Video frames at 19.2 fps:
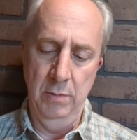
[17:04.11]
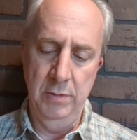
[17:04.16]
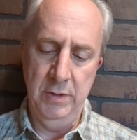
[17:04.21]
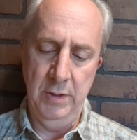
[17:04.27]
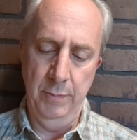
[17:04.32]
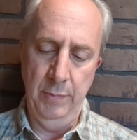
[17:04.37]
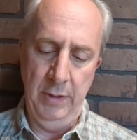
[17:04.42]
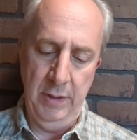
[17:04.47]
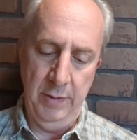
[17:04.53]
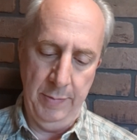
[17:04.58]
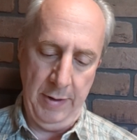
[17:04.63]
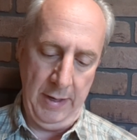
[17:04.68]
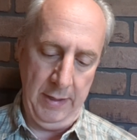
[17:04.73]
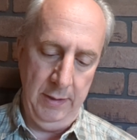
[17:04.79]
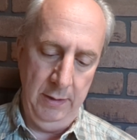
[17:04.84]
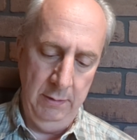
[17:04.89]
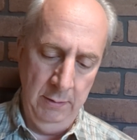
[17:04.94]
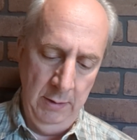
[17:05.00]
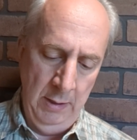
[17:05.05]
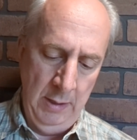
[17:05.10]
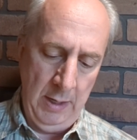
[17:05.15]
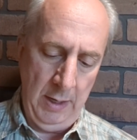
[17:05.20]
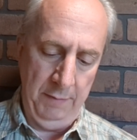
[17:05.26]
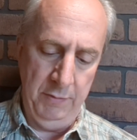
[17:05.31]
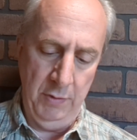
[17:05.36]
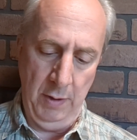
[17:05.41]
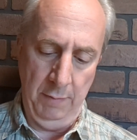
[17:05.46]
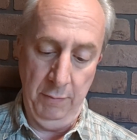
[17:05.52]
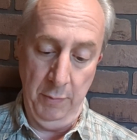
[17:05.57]
Cimorene demanded. Have
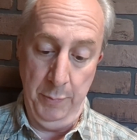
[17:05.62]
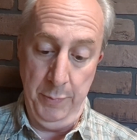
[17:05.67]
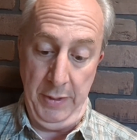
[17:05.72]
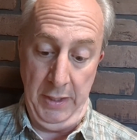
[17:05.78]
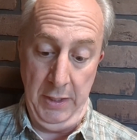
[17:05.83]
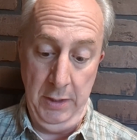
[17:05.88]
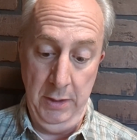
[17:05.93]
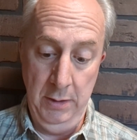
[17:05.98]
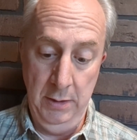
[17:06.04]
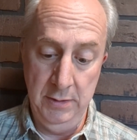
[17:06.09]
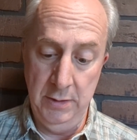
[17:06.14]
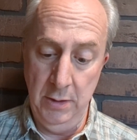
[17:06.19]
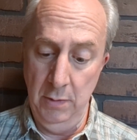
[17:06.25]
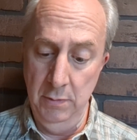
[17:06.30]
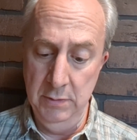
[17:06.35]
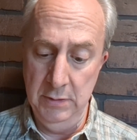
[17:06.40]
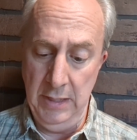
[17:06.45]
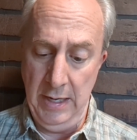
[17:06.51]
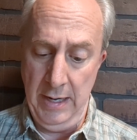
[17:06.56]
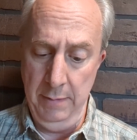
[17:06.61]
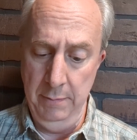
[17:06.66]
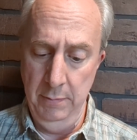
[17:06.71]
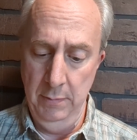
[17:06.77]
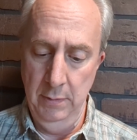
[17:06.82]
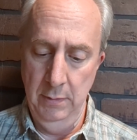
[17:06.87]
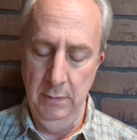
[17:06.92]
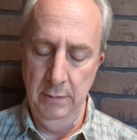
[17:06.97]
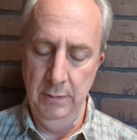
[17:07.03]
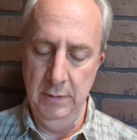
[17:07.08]
you ever been a stone slab?
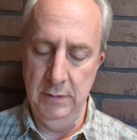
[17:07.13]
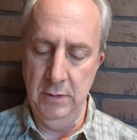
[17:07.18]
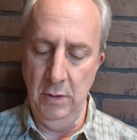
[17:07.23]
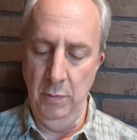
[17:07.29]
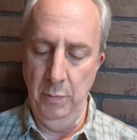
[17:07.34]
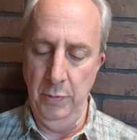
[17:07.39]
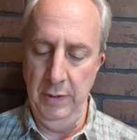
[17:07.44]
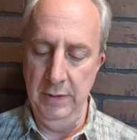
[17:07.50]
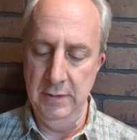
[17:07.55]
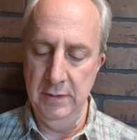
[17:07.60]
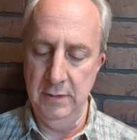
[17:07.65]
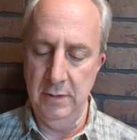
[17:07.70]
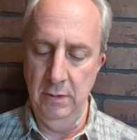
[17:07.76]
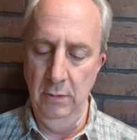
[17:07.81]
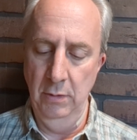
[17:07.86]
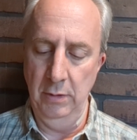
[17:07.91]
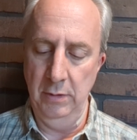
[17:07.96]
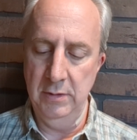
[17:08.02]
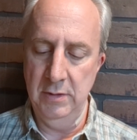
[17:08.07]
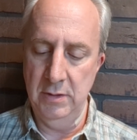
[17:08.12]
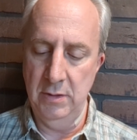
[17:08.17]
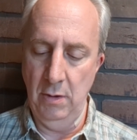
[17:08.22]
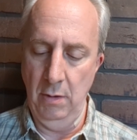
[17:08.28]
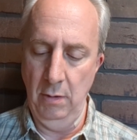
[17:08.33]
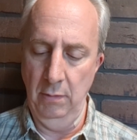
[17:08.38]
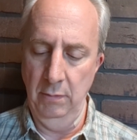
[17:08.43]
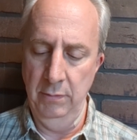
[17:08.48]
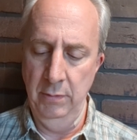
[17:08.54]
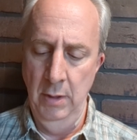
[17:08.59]
The stone prince looked
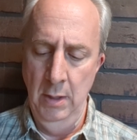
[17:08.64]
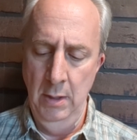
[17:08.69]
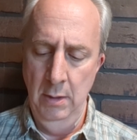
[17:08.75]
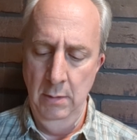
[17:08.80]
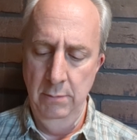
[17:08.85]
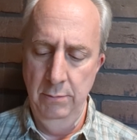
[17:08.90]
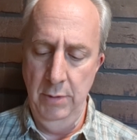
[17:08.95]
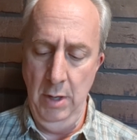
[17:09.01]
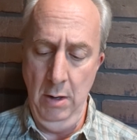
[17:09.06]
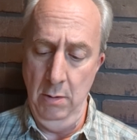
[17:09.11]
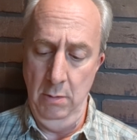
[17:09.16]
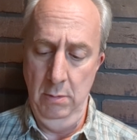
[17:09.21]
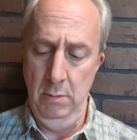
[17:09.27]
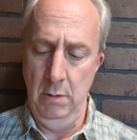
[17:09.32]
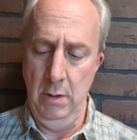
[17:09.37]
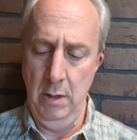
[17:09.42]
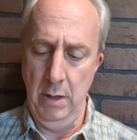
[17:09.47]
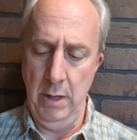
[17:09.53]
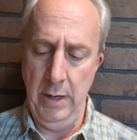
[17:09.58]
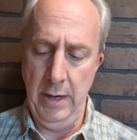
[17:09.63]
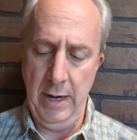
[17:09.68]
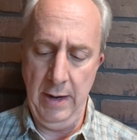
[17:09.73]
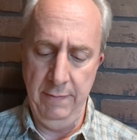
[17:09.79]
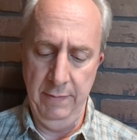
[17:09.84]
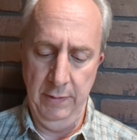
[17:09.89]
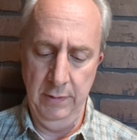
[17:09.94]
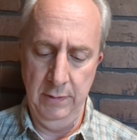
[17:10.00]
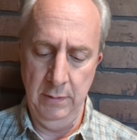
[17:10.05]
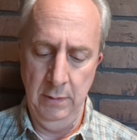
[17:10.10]
startled. No, I
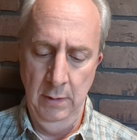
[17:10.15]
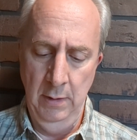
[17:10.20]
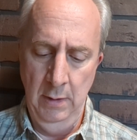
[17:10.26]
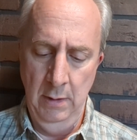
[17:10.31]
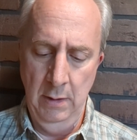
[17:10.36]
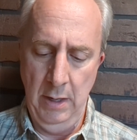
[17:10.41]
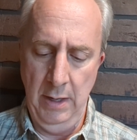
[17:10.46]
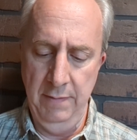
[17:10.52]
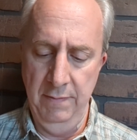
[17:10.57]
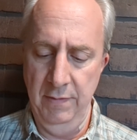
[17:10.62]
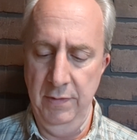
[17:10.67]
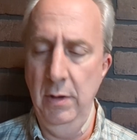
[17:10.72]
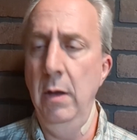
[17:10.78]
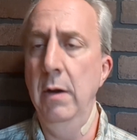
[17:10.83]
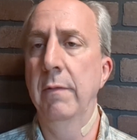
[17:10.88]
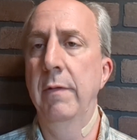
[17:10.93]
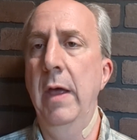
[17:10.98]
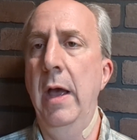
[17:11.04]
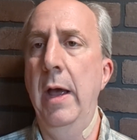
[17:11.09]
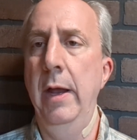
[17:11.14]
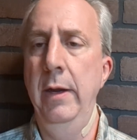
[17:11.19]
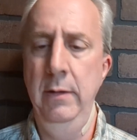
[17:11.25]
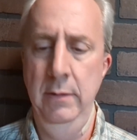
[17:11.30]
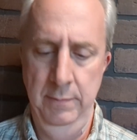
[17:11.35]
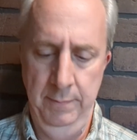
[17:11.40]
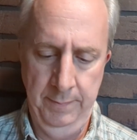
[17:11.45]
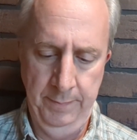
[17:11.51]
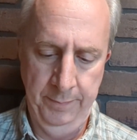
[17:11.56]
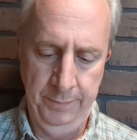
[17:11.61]
haven't. I never thought of that.